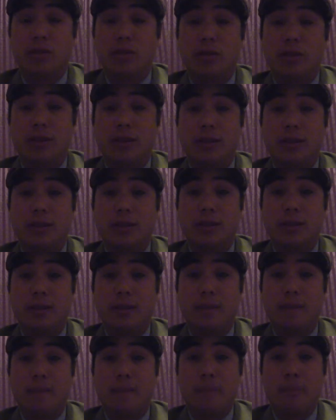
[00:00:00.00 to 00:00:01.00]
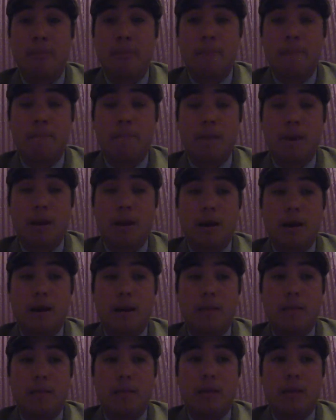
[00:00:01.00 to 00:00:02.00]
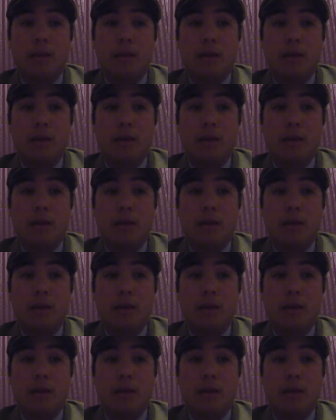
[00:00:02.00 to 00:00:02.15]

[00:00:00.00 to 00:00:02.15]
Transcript: USC team. Um,